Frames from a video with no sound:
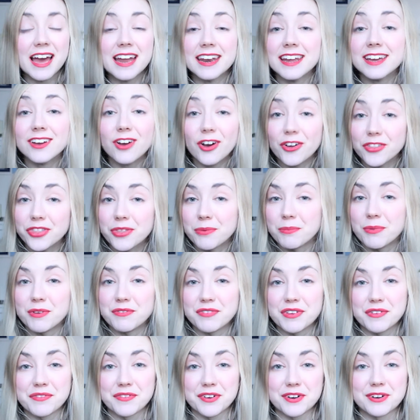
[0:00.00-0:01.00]
and I got the
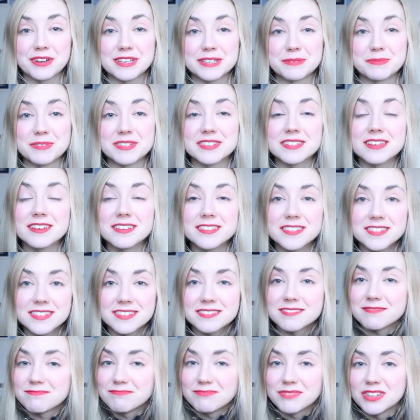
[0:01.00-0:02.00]
movie for Christmas
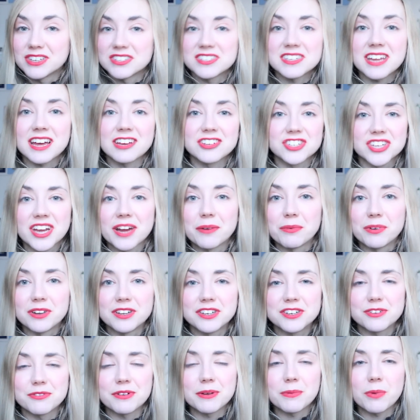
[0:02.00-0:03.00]
because nostalgia, I
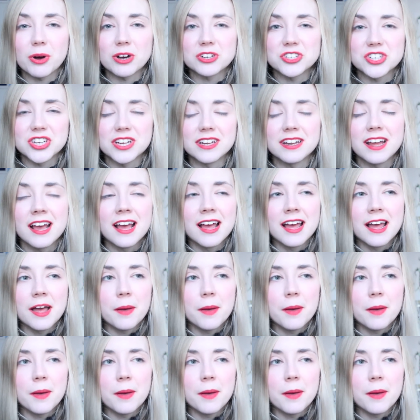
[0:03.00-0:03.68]
wanted to rewatch it.